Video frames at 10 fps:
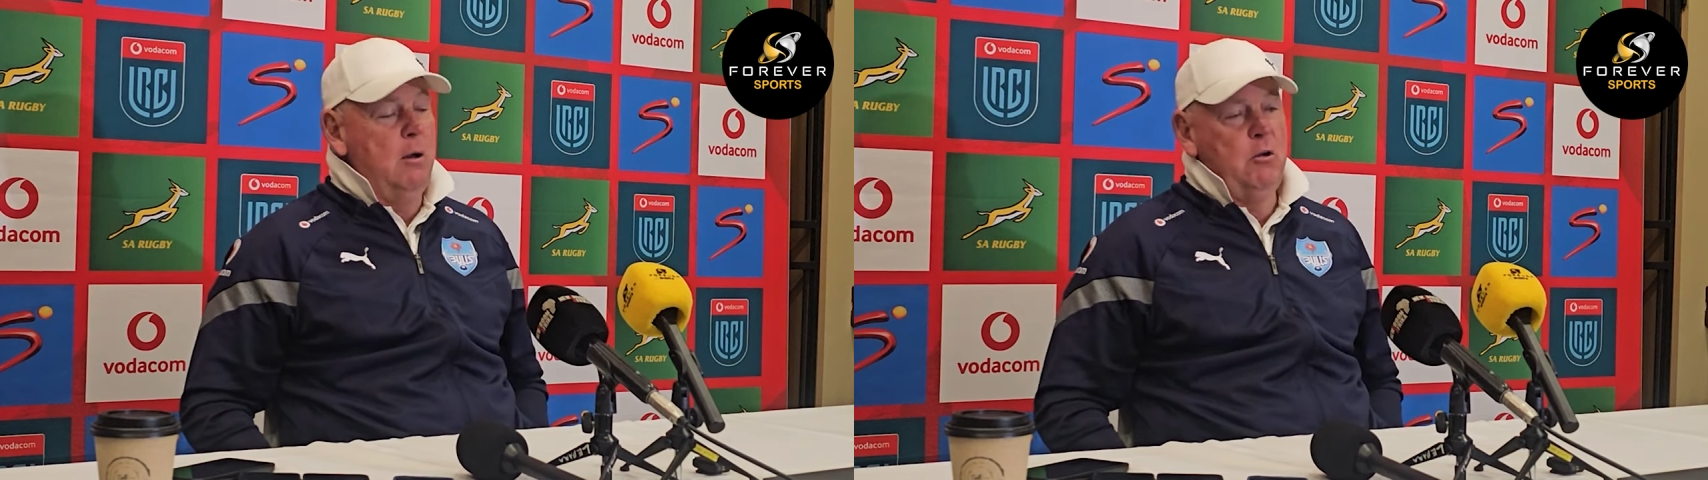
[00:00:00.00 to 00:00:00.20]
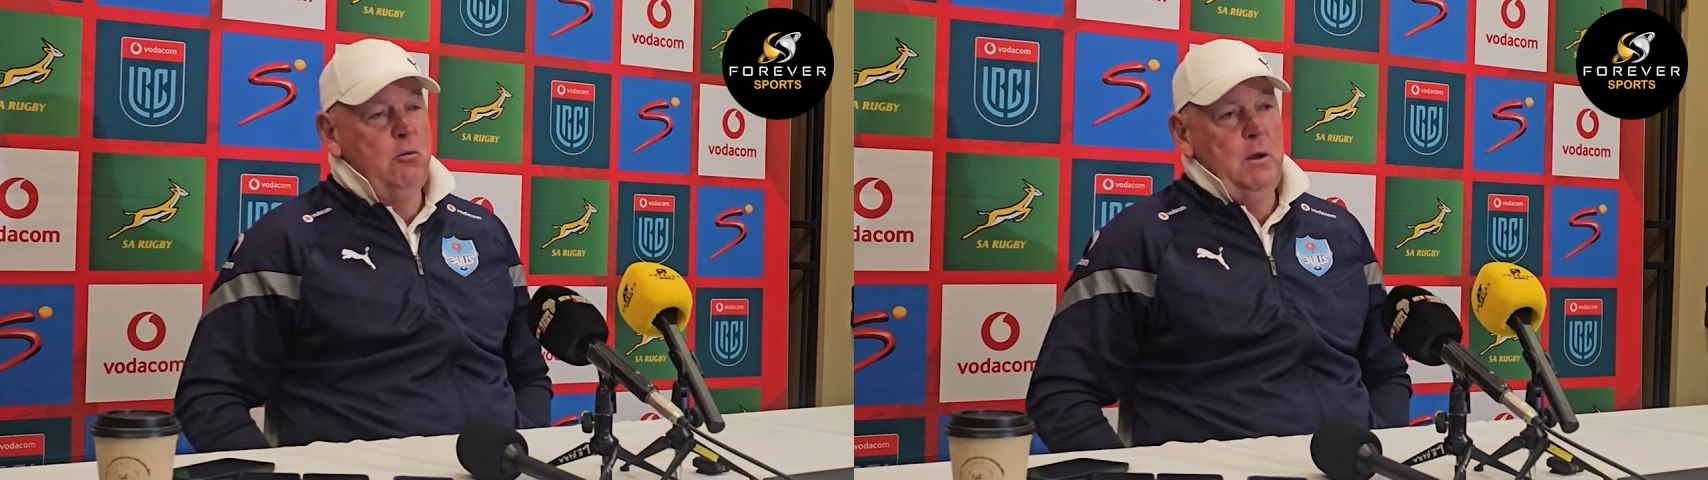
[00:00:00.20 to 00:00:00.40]

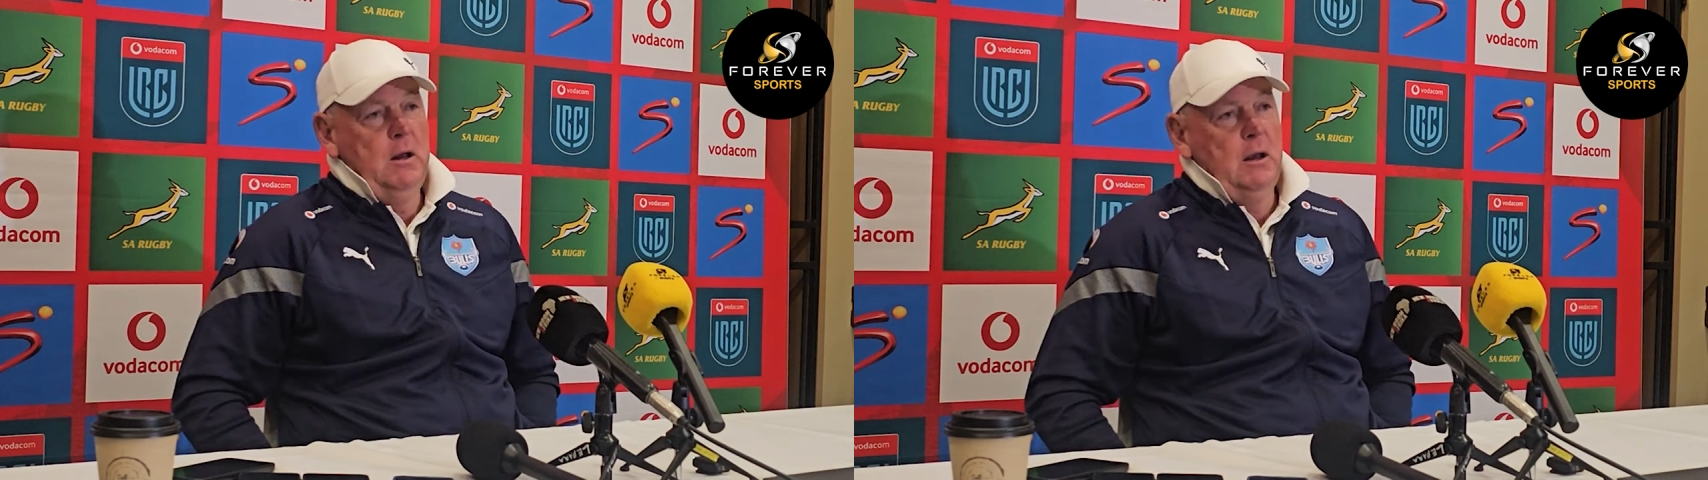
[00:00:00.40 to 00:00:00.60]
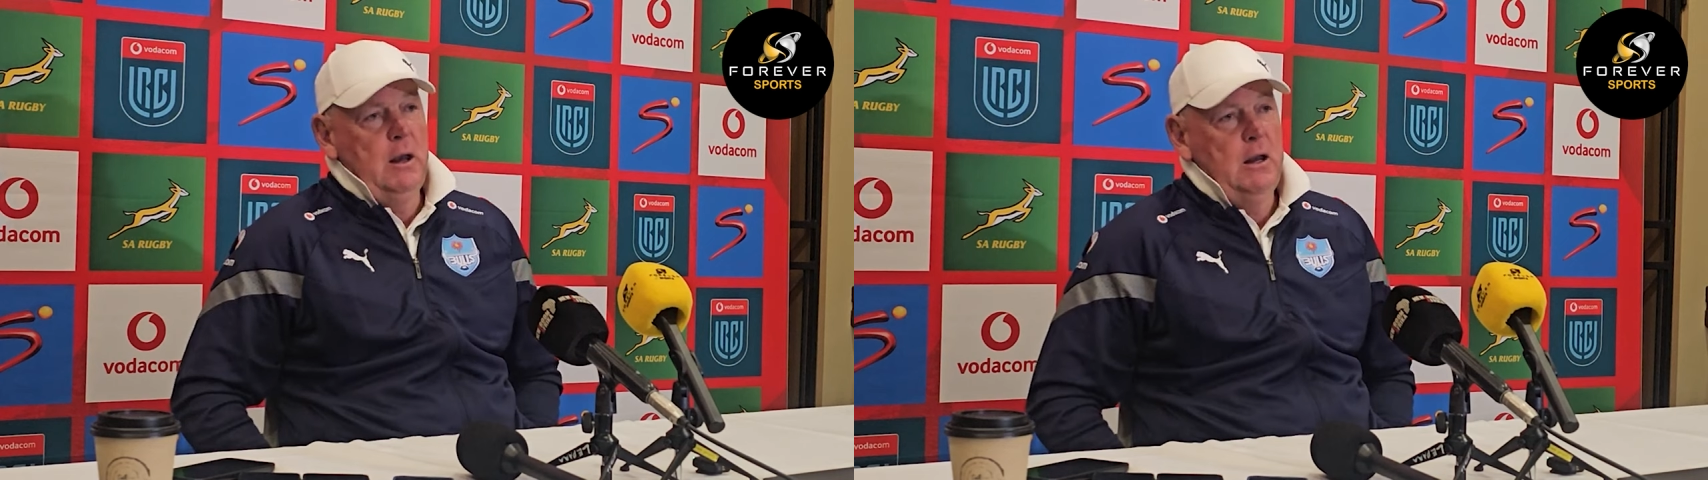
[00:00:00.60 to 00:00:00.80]
how much
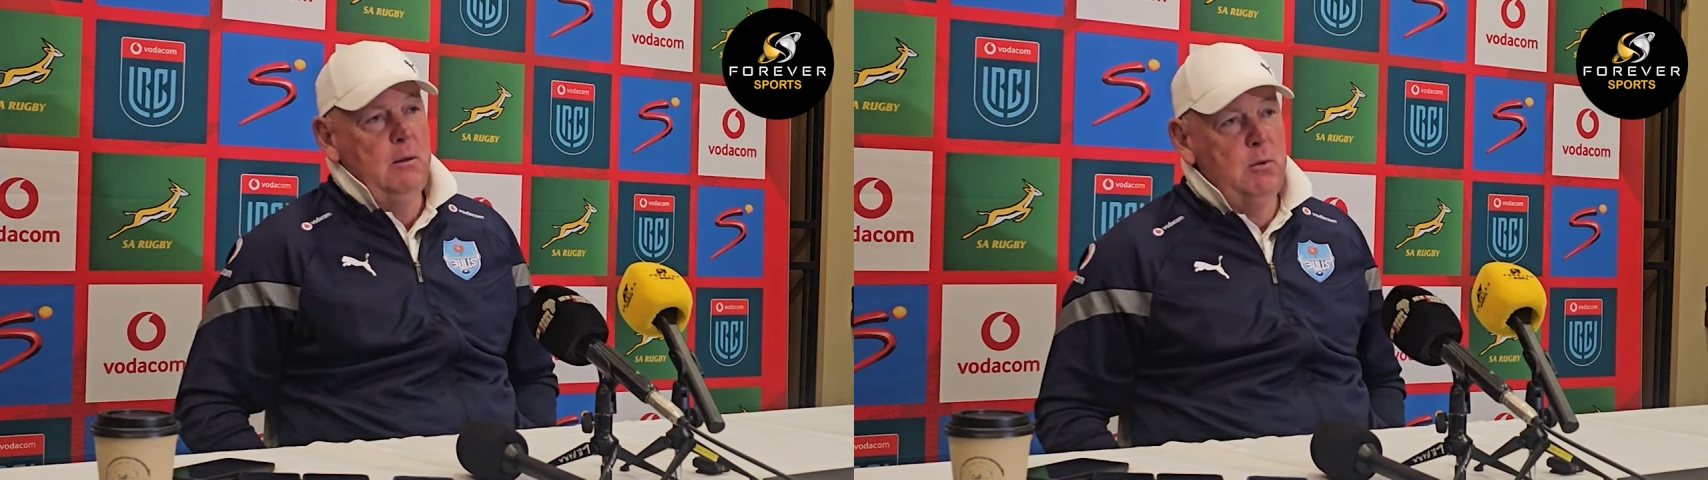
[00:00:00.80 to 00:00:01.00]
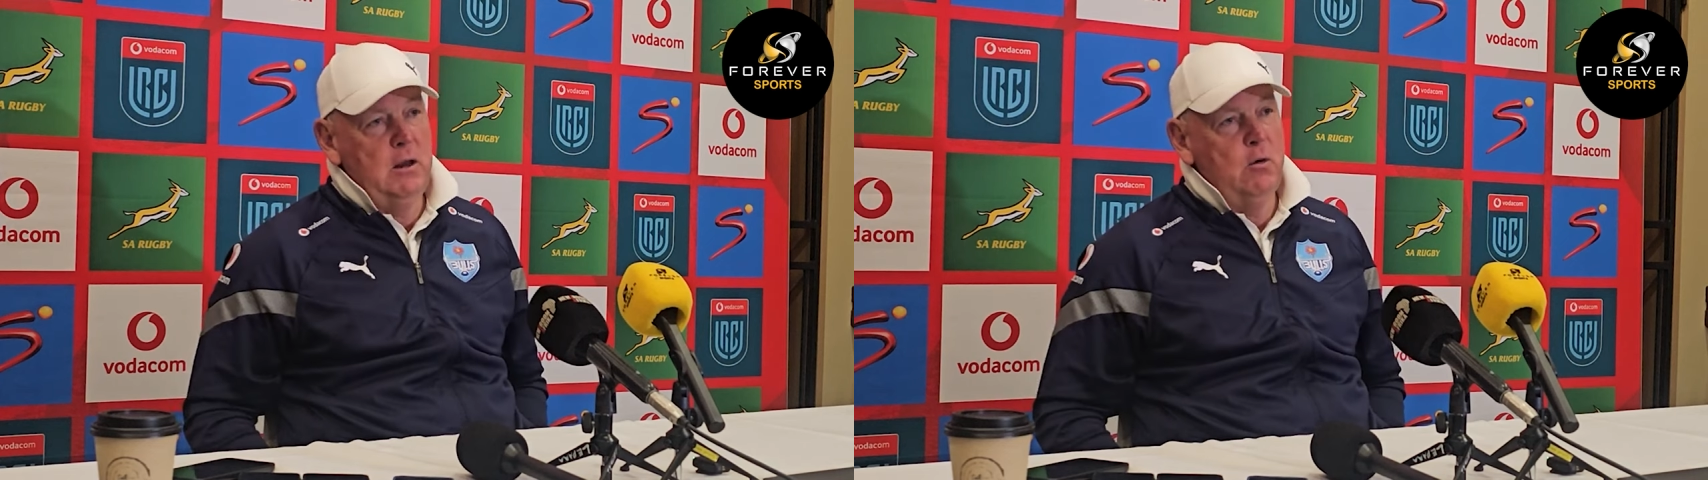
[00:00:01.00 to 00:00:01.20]
better can
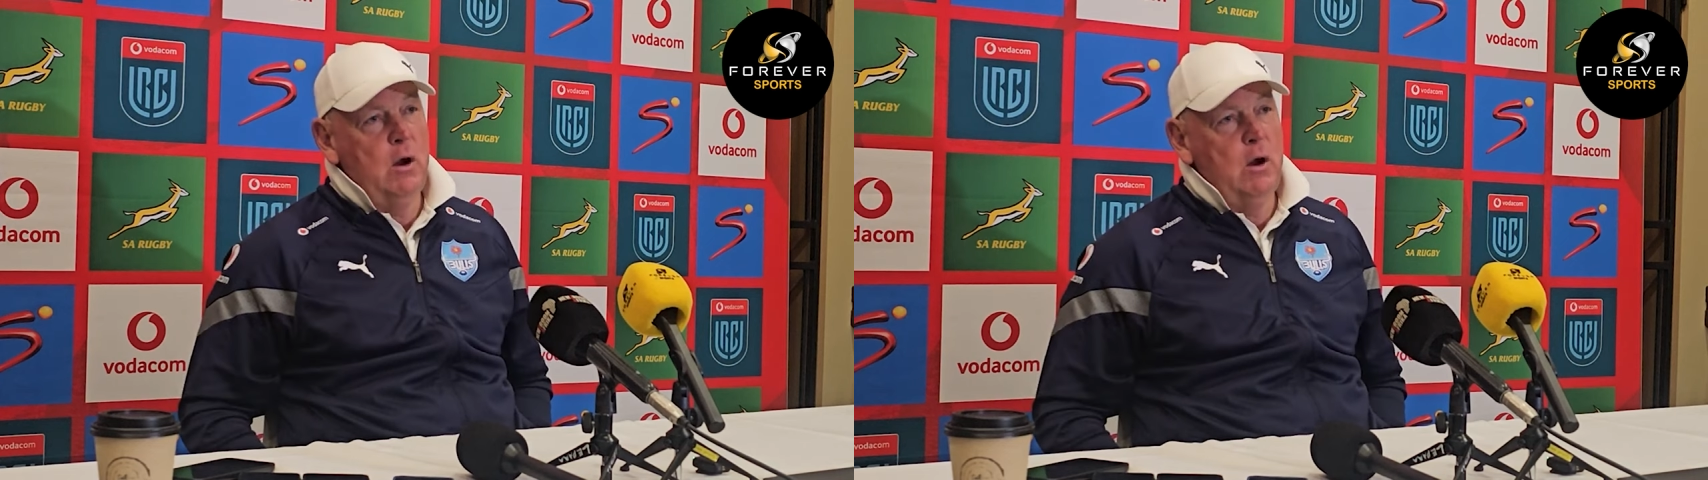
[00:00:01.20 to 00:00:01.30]
he be,